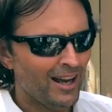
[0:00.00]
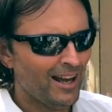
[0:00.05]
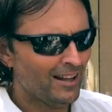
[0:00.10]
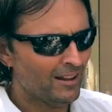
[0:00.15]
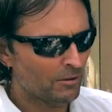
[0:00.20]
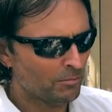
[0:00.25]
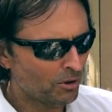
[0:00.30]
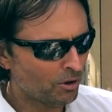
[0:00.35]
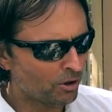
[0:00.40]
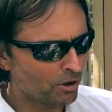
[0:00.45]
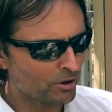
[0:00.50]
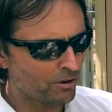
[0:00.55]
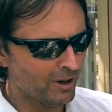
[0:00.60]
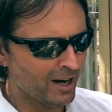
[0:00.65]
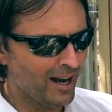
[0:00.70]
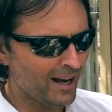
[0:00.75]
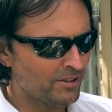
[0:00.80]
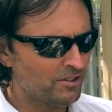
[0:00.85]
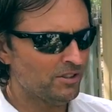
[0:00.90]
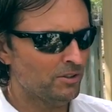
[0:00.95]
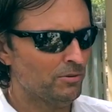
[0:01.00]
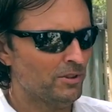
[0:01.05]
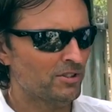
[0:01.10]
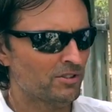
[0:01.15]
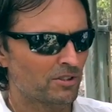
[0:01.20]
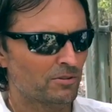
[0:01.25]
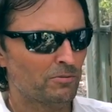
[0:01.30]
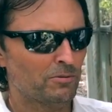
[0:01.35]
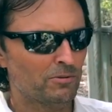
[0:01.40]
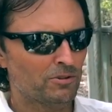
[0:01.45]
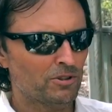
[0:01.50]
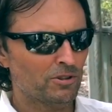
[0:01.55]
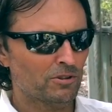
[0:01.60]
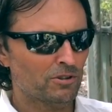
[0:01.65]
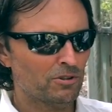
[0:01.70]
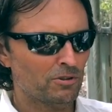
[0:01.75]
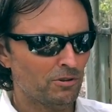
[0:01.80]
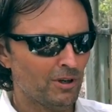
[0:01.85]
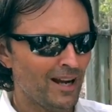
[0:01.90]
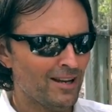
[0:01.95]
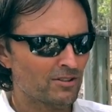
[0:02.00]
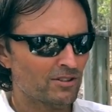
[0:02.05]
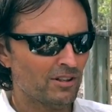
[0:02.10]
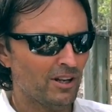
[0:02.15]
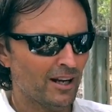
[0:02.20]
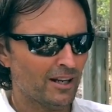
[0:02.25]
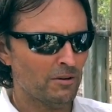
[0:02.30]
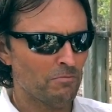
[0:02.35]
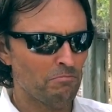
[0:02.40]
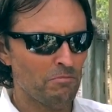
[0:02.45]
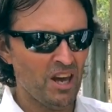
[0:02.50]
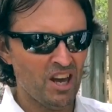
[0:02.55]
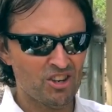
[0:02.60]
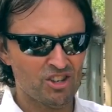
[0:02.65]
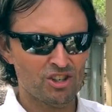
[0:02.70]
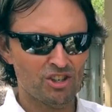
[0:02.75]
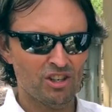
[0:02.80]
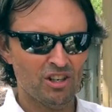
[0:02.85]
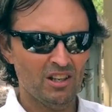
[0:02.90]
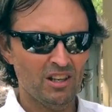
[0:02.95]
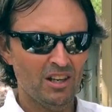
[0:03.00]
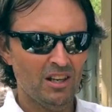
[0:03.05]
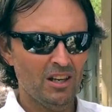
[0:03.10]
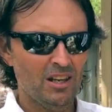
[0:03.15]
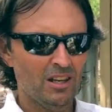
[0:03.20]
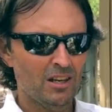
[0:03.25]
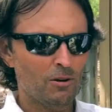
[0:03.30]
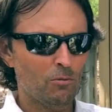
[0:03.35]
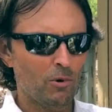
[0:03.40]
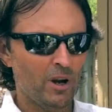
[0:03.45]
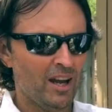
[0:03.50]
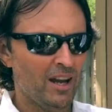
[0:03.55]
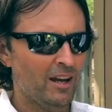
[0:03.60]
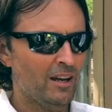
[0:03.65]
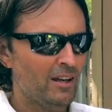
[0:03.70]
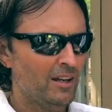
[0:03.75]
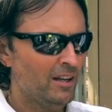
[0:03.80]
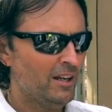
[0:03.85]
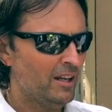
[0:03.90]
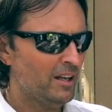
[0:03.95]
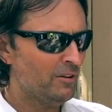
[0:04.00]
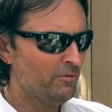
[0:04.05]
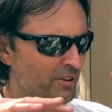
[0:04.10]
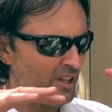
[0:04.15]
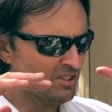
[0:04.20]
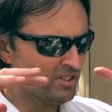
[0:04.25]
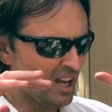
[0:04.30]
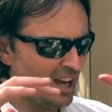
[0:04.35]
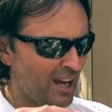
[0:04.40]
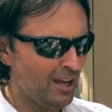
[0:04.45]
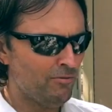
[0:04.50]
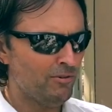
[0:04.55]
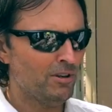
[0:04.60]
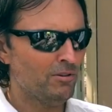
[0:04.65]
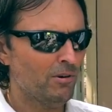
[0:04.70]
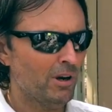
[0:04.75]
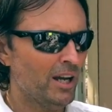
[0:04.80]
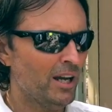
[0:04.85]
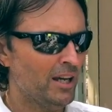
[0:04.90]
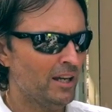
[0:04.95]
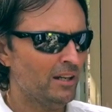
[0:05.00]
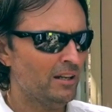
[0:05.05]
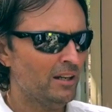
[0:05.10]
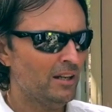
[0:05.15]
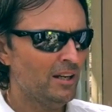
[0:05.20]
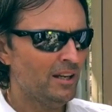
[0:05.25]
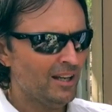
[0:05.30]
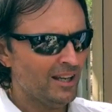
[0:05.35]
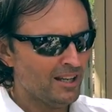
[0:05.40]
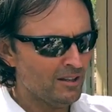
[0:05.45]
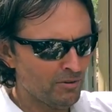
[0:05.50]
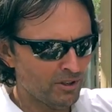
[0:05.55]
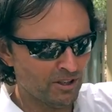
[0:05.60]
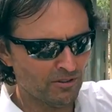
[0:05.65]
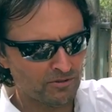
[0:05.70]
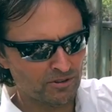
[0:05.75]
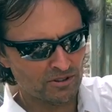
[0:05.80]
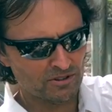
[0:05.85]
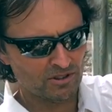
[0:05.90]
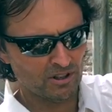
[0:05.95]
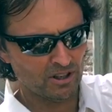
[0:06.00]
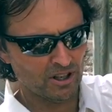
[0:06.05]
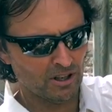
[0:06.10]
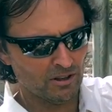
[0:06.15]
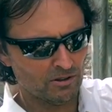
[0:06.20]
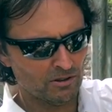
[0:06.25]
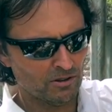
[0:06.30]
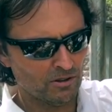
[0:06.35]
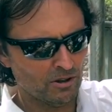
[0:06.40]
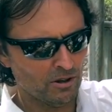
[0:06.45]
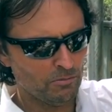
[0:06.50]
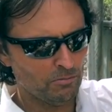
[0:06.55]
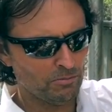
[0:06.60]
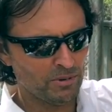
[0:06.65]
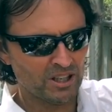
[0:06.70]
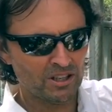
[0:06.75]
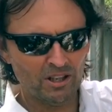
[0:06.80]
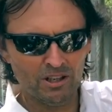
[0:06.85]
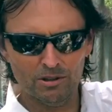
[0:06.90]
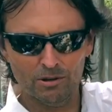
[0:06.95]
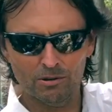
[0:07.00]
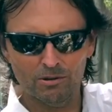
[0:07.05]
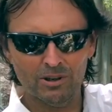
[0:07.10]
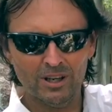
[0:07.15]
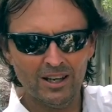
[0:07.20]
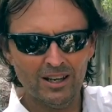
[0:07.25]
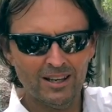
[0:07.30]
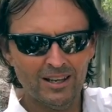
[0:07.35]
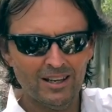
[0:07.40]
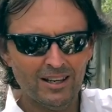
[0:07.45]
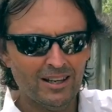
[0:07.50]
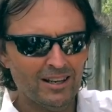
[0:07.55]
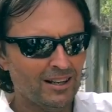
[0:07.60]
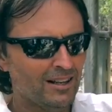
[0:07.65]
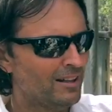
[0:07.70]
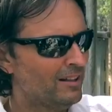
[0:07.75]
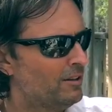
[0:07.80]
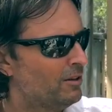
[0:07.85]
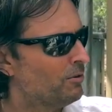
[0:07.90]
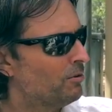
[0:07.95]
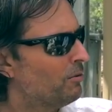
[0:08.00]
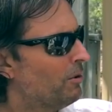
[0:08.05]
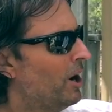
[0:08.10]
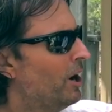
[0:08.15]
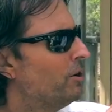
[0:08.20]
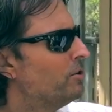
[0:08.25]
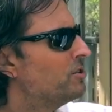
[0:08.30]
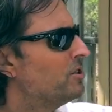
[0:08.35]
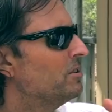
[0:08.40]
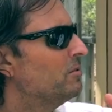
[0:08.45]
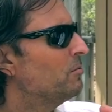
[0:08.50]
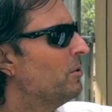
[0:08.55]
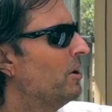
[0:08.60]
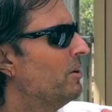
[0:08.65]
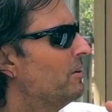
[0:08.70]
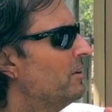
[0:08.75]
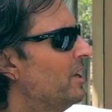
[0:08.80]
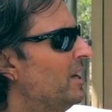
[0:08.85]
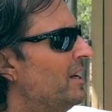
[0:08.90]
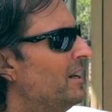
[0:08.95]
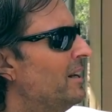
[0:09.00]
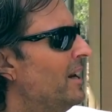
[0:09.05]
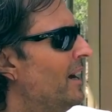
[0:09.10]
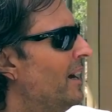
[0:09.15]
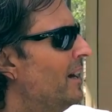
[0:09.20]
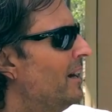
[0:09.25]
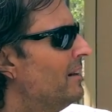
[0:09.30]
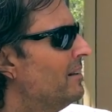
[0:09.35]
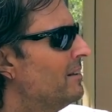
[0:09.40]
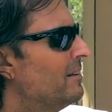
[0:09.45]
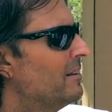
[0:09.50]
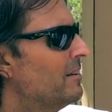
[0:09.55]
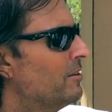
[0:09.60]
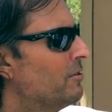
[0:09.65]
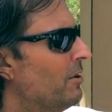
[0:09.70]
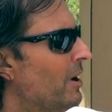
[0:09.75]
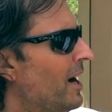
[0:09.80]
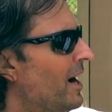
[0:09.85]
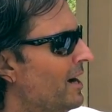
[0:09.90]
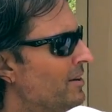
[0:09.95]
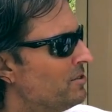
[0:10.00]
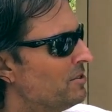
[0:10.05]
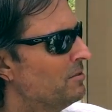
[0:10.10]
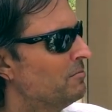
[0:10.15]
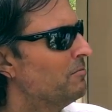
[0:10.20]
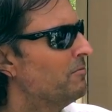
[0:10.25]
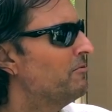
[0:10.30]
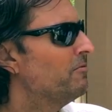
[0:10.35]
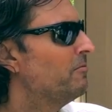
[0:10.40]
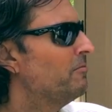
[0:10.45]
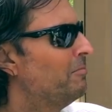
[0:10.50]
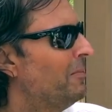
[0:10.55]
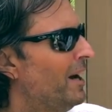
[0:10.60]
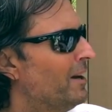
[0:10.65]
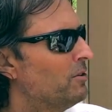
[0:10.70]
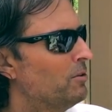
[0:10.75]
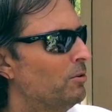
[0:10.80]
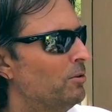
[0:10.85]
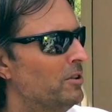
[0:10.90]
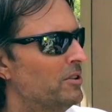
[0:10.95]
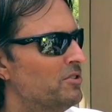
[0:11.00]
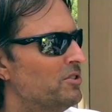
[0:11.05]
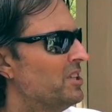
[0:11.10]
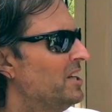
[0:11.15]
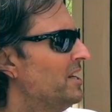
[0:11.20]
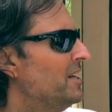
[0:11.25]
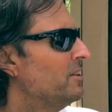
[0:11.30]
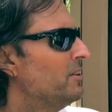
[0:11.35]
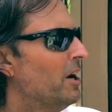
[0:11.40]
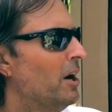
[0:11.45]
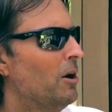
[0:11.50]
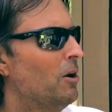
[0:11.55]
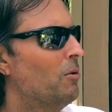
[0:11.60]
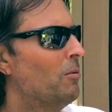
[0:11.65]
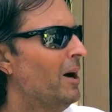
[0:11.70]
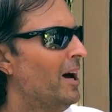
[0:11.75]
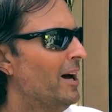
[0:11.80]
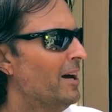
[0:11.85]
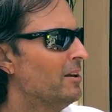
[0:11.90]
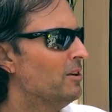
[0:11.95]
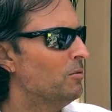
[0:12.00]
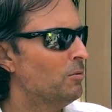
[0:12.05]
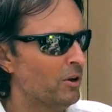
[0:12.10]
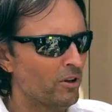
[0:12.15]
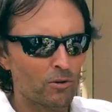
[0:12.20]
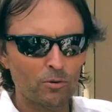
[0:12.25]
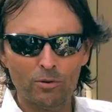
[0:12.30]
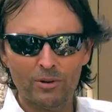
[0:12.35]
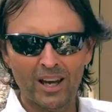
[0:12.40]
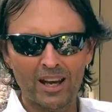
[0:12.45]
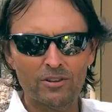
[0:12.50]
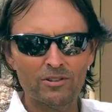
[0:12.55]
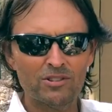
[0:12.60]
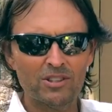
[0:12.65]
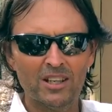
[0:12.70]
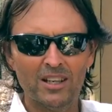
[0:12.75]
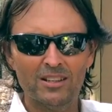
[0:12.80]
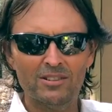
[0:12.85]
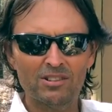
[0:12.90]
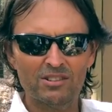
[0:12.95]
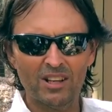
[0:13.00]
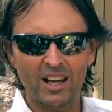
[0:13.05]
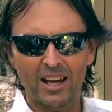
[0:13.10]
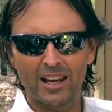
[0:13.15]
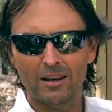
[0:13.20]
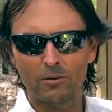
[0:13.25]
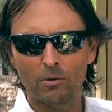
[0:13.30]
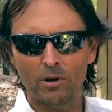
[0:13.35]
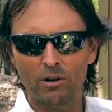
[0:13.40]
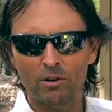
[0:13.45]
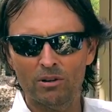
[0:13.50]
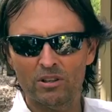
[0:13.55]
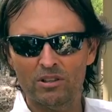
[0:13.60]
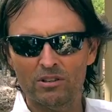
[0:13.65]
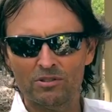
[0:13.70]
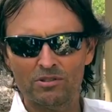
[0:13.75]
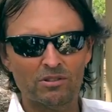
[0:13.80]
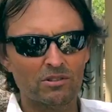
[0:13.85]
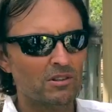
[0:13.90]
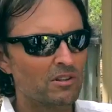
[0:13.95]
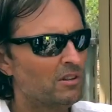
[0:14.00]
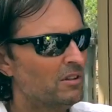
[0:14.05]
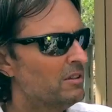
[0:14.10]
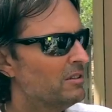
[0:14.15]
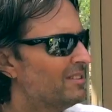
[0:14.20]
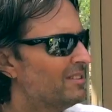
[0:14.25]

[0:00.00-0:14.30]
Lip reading: And the more grass there is, it creates like a mesh where if there's heavy rain, even if it's on a big hill, the erosion won't eat out the grass and make all the seed go away. You want all that seed staying where it is.